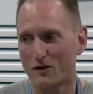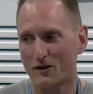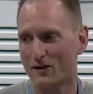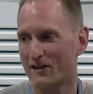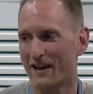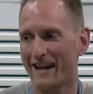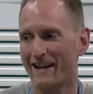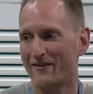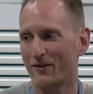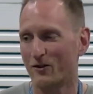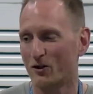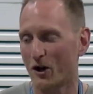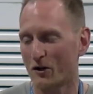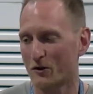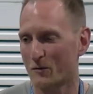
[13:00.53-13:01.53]
to see the
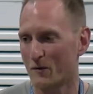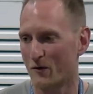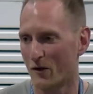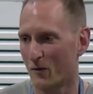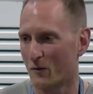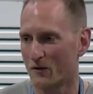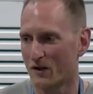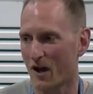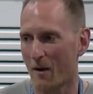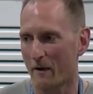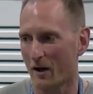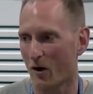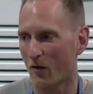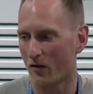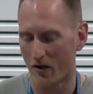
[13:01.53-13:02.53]
judgment that was
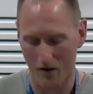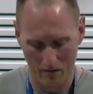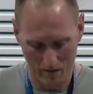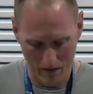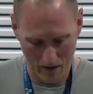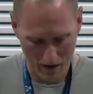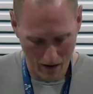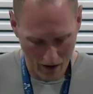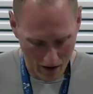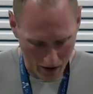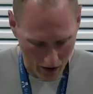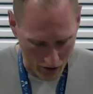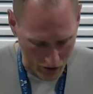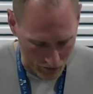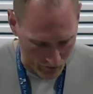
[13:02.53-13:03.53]
coming on them
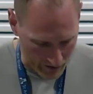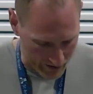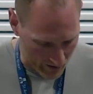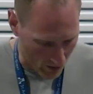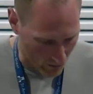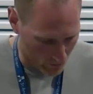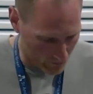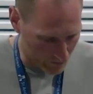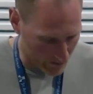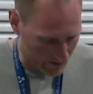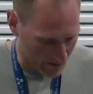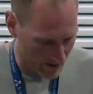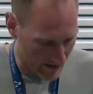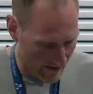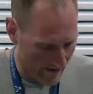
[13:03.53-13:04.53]
as a
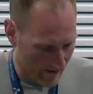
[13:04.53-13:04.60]
result.